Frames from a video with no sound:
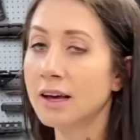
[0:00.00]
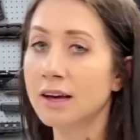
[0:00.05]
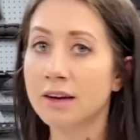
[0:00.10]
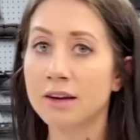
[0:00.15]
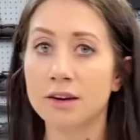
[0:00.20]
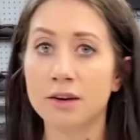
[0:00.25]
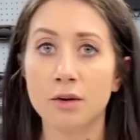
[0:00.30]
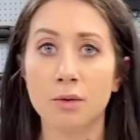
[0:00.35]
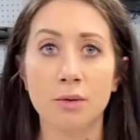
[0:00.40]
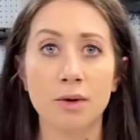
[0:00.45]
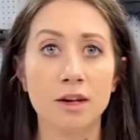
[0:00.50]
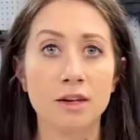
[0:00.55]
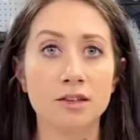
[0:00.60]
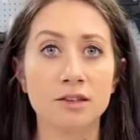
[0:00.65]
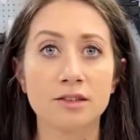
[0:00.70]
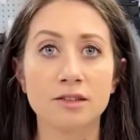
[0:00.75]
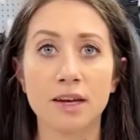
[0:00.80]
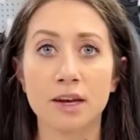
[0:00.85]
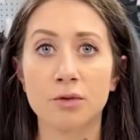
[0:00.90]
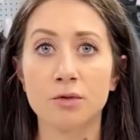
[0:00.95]
You don't want to
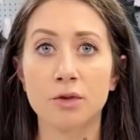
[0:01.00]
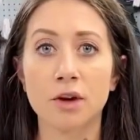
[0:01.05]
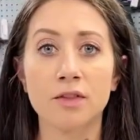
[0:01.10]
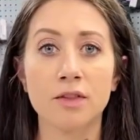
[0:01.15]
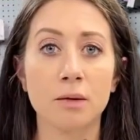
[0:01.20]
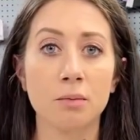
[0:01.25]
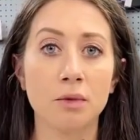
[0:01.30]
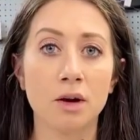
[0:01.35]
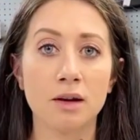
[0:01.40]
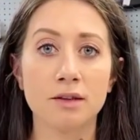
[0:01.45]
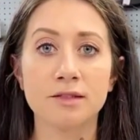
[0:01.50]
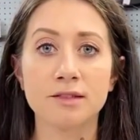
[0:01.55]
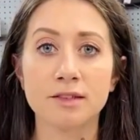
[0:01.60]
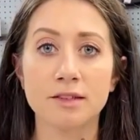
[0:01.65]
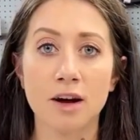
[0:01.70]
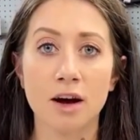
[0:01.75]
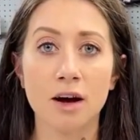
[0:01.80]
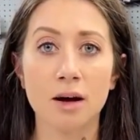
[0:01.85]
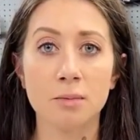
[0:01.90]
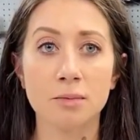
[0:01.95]
just like run them
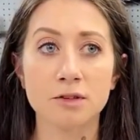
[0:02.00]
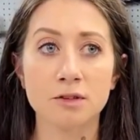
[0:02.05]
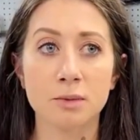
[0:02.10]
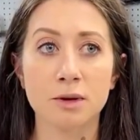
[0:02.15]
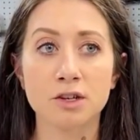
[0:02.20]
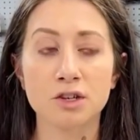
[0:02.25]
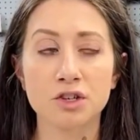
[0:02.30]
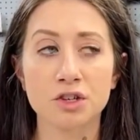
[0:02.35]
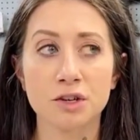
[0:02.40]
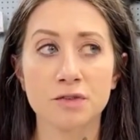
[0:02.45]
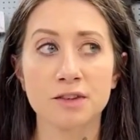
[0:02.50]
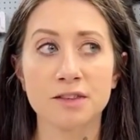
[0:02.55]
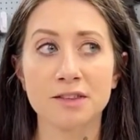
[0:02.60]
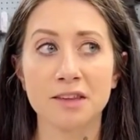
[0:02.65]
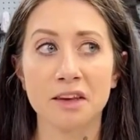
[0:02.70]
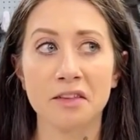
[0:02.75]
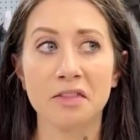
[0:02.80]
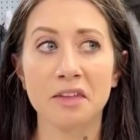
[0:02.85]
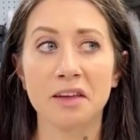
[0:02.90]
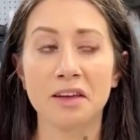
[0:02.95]
nonstop, especially if it's
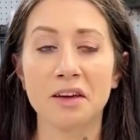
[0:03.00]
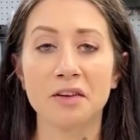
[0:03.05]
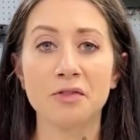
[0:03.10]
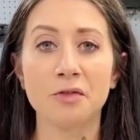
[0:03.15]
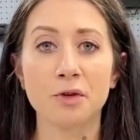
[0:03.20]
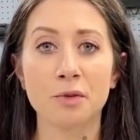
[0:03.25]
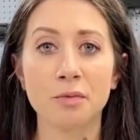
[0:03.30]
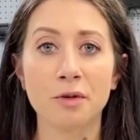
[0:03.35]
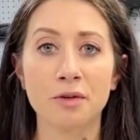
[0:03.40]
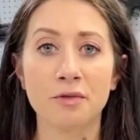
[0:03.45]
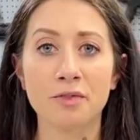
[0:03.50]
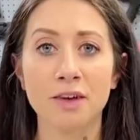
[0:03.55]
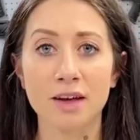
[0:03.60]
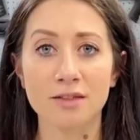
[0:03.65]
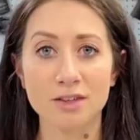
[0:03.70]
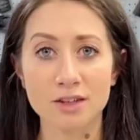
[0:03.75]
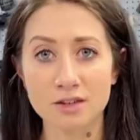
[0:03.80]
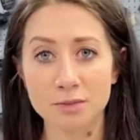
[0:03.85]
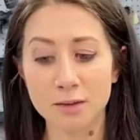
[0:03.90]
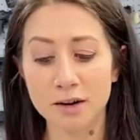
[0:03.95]
like a
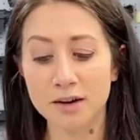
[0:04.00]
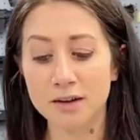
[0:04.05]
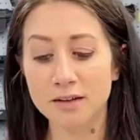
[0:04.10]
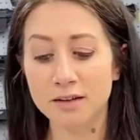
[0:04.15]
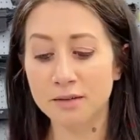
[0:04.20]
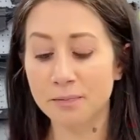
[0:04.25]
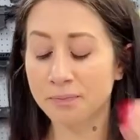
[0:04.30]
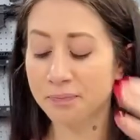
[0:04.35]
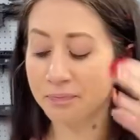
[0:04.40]
4.5-inch barrel.